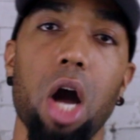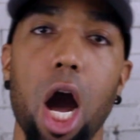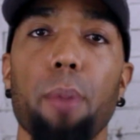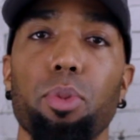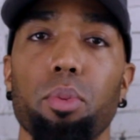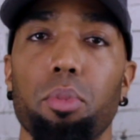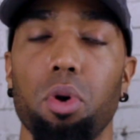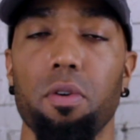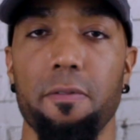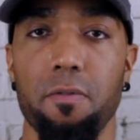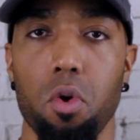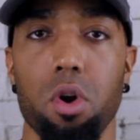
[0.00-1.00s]

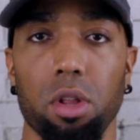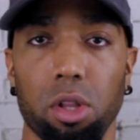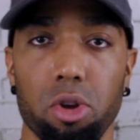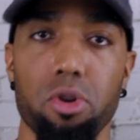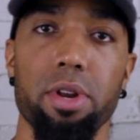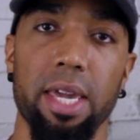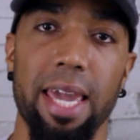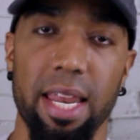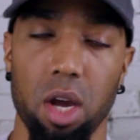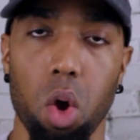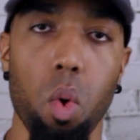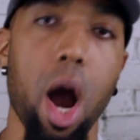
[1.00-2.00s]
optimal for learning and
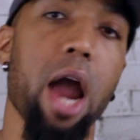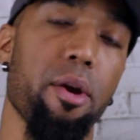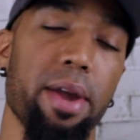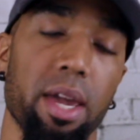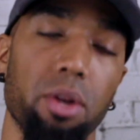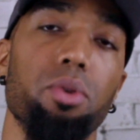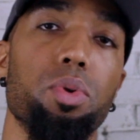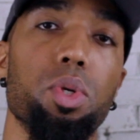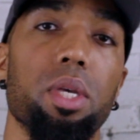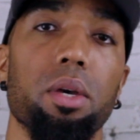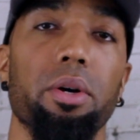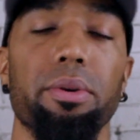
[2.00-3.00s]
acquiring a new
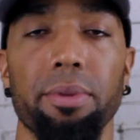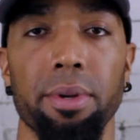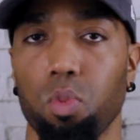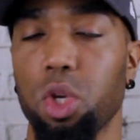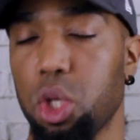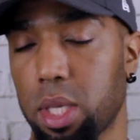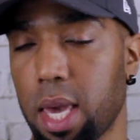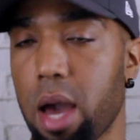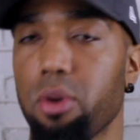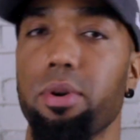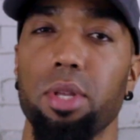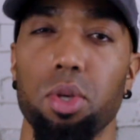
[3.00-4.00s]
skill, which is
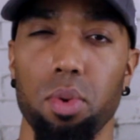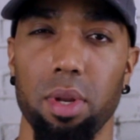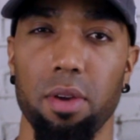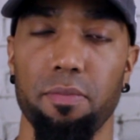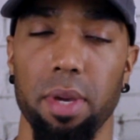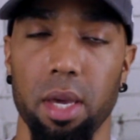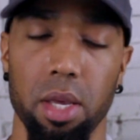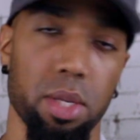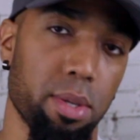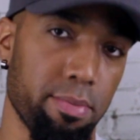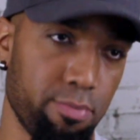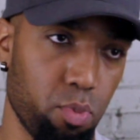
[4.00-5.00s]
counterintuitive
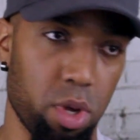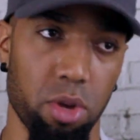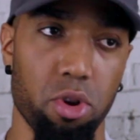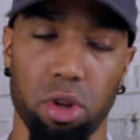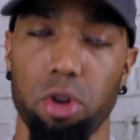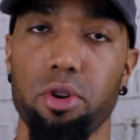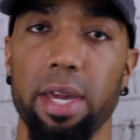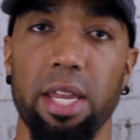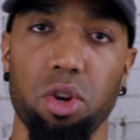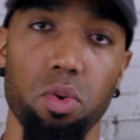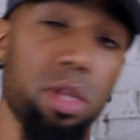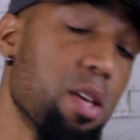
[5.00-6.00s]
because when you're learning a
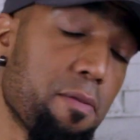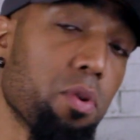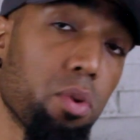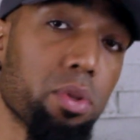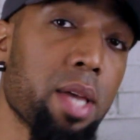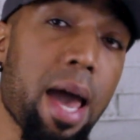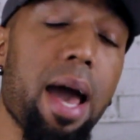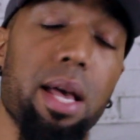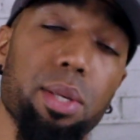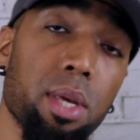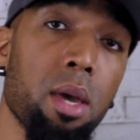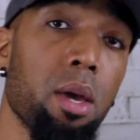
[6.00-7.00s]
new difficult
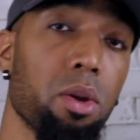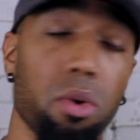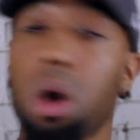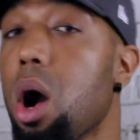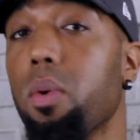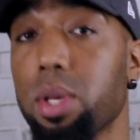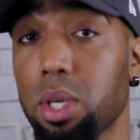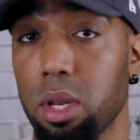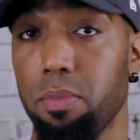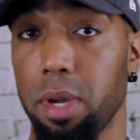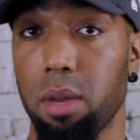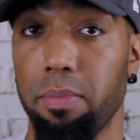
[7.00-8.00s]
task, you're always going
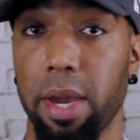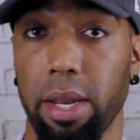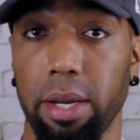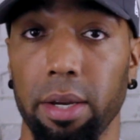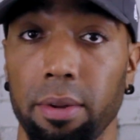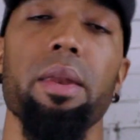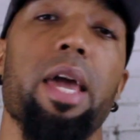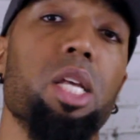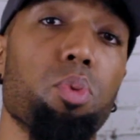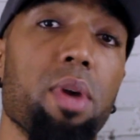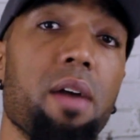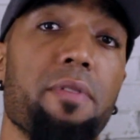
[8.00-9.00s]
to be in beta.
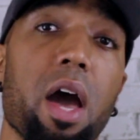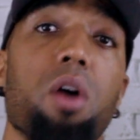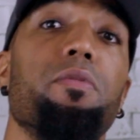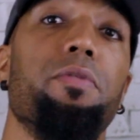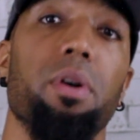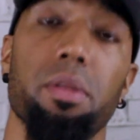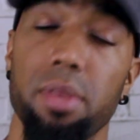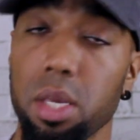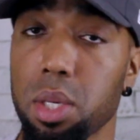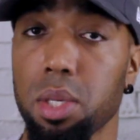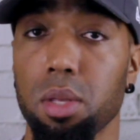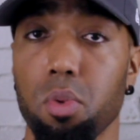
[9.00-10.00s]
Next, we have alpha.
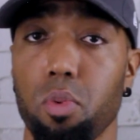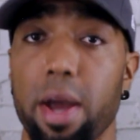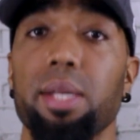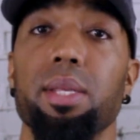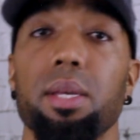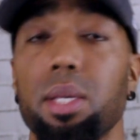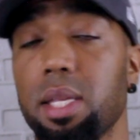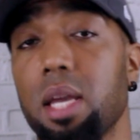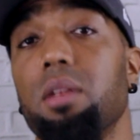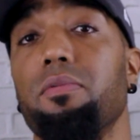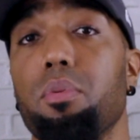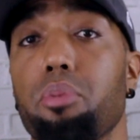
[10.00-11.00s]
This is the resting
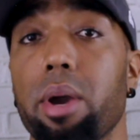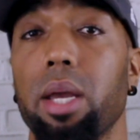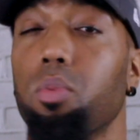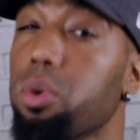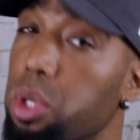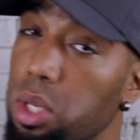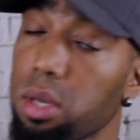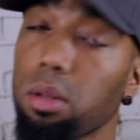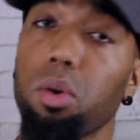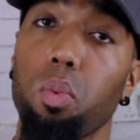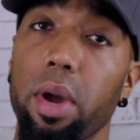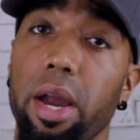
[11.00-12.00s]
state of the brain. We're
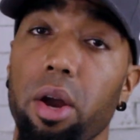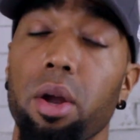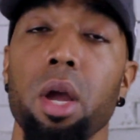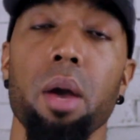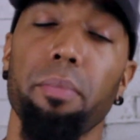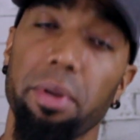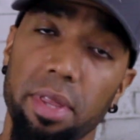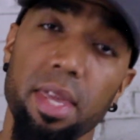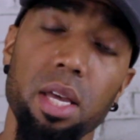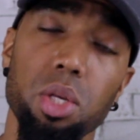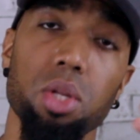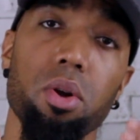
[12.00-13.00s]
still aware, but
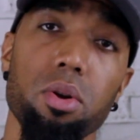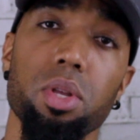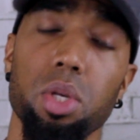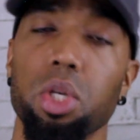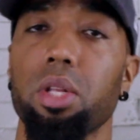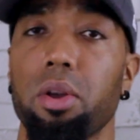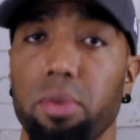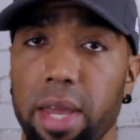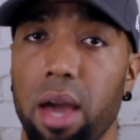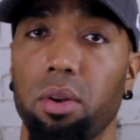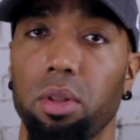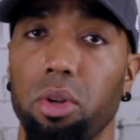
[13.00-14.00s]
things start to slow
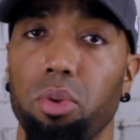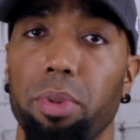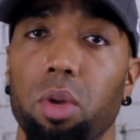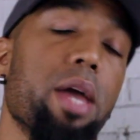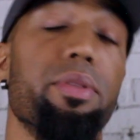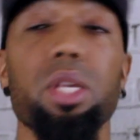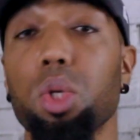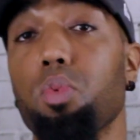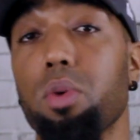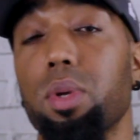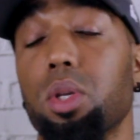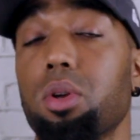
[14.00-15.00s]
down a little bit. And this is
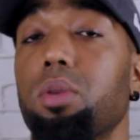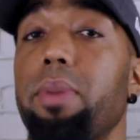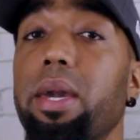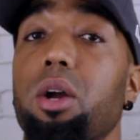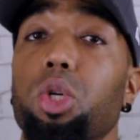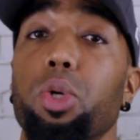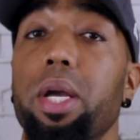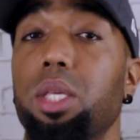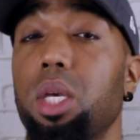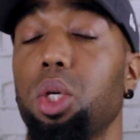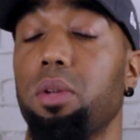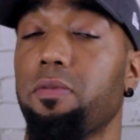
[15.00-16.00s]
where we start to make our
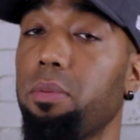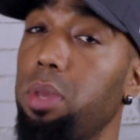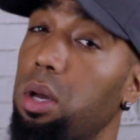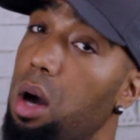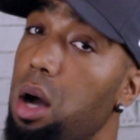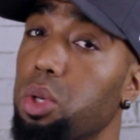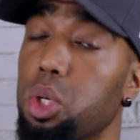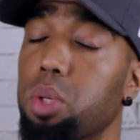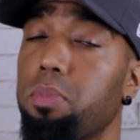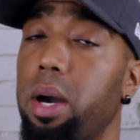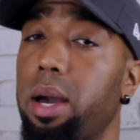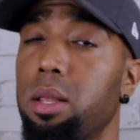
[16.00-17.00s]
transition from the conscious
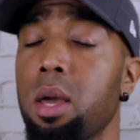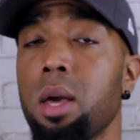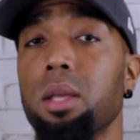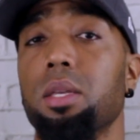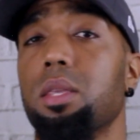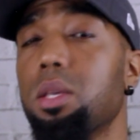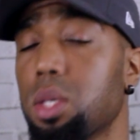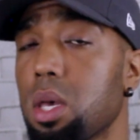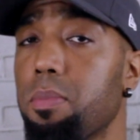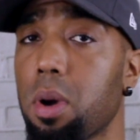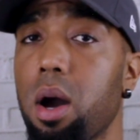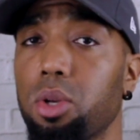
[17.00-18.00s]
mind to the
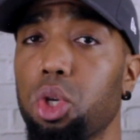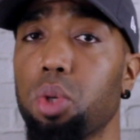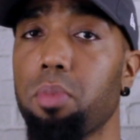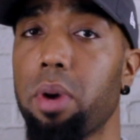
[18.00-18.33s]
subconscious